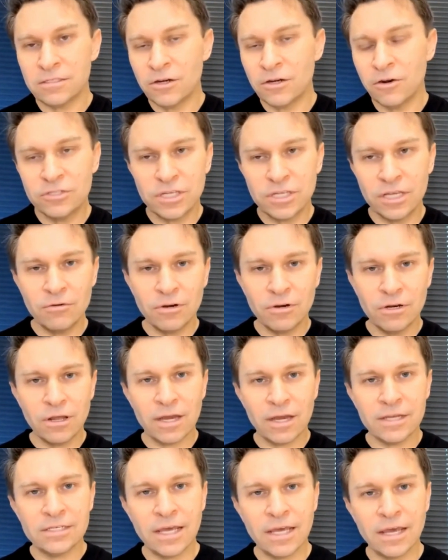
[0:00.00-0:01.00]
that's no
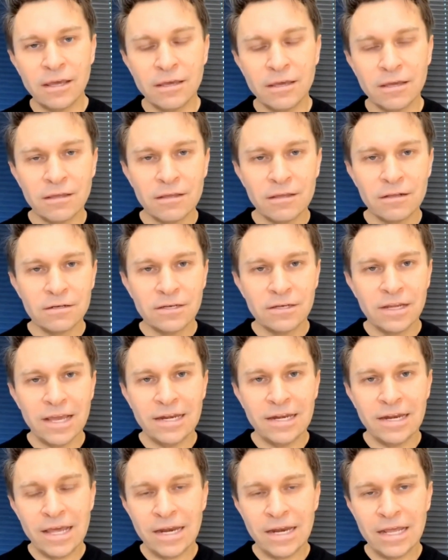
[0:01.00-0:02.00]
secret, I take
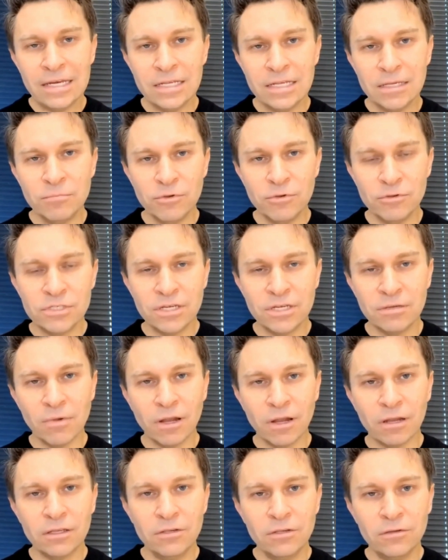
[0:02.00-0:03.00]
an NAD
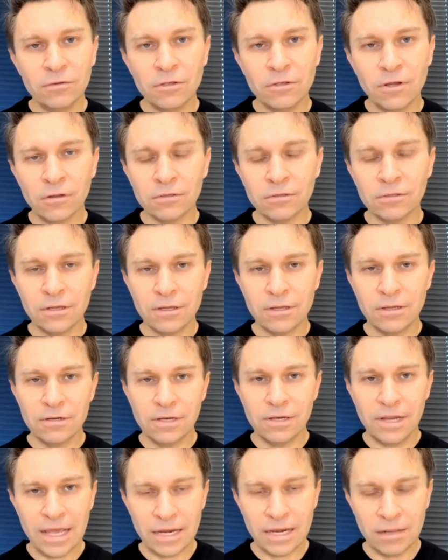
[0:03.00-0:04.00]
boosting molecule called
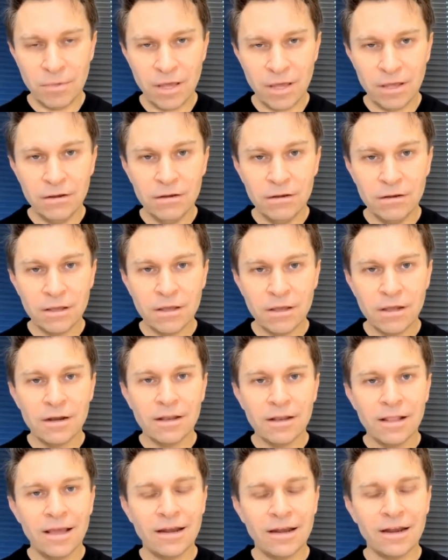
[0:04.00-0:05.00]
NMN,
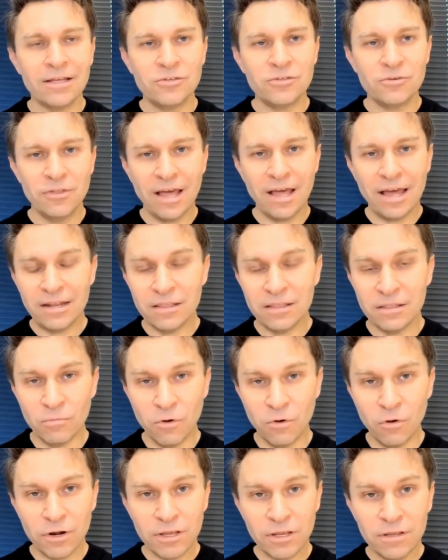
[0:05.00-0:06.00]
and I do that
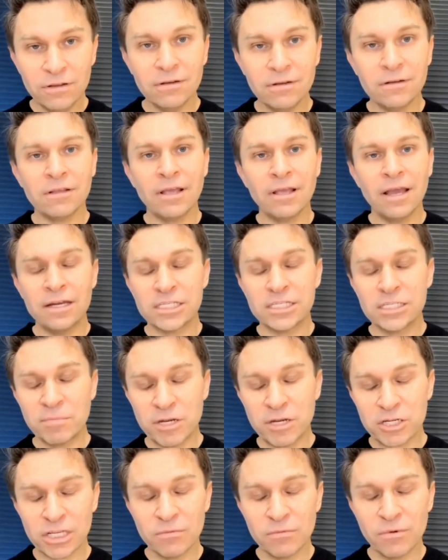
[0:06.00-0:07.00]
in the morning,
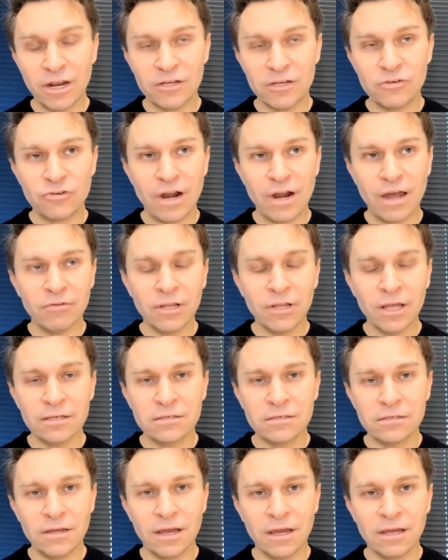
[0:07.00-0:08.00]
especially when I
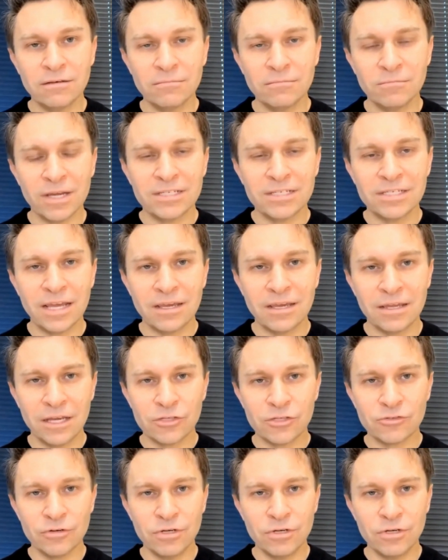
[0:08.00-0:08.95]
travel. I might take an